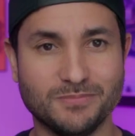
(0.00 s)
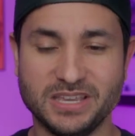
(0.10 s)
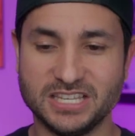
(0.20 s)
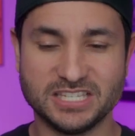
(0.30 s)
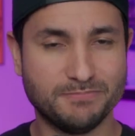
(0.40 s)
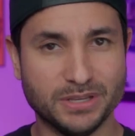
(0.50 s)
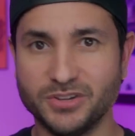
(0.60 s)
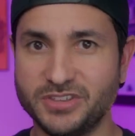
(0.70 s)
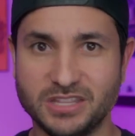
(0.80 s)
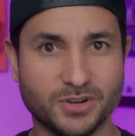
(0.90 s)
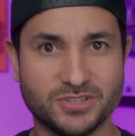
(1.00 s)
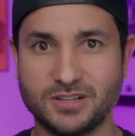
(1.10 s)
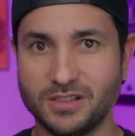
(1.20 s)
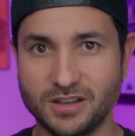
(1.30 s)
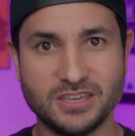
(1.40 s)
being spilled in the most
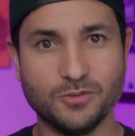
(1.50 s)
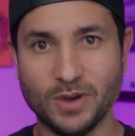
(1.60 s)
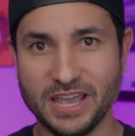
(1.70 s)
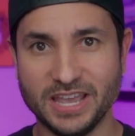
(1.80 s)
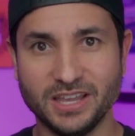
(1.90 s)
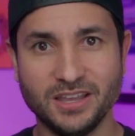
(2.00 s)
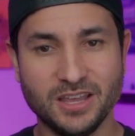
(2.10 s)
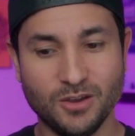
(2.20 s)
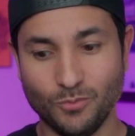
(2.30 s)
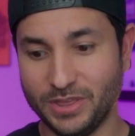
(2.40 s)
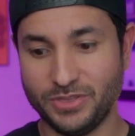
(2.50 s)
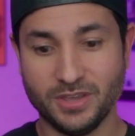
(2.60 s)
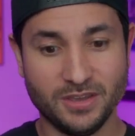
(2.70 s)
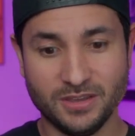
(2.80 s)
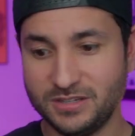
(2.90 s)
clunky way with
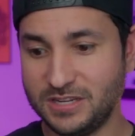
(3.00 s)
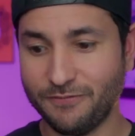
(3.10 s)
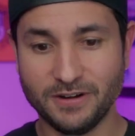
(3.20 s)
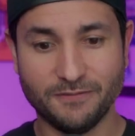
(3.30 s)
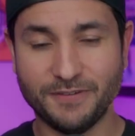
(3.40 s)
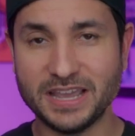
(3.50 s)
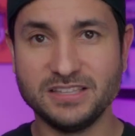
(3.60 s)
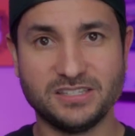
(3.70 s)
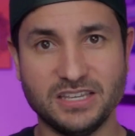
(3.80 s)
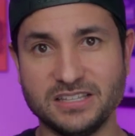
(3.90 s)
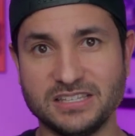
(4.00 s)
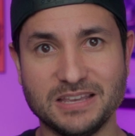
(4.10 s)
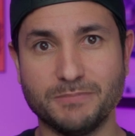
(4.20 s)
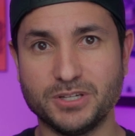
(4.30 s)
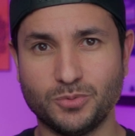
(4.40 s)
different fight scenes
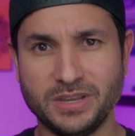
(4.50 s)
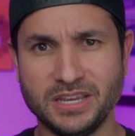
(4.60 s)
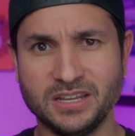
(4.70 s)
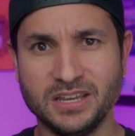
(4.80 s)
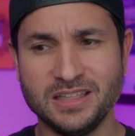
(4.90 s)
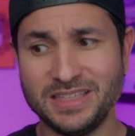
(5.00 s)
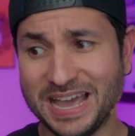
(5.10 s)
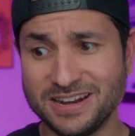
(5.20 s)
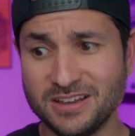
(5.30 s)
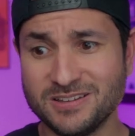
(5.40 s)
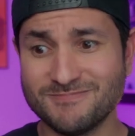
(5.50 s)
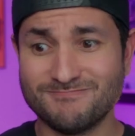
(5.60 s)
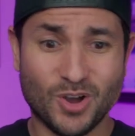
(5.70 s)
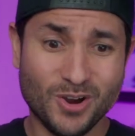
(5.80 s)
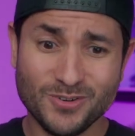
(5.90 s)
in between that
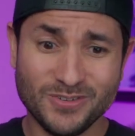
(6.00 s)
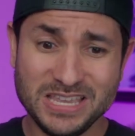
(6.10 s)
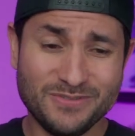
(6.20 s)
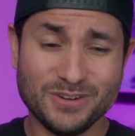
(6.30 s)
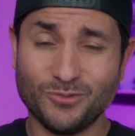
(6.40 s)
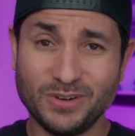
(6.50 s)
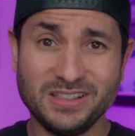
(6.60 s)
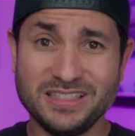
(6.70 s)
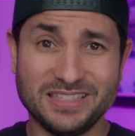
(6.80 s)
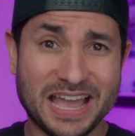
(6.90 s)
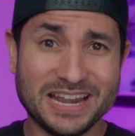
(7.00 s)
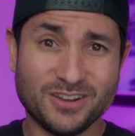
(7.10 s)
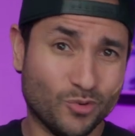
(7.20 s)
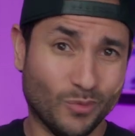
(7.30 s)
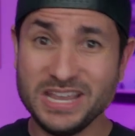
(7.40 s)
aren't even really that
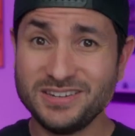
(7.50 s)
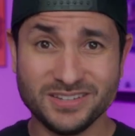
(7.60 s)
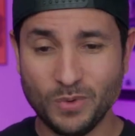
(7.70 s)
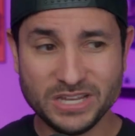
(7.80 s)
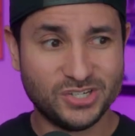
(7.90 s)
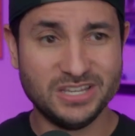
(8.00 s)
great, which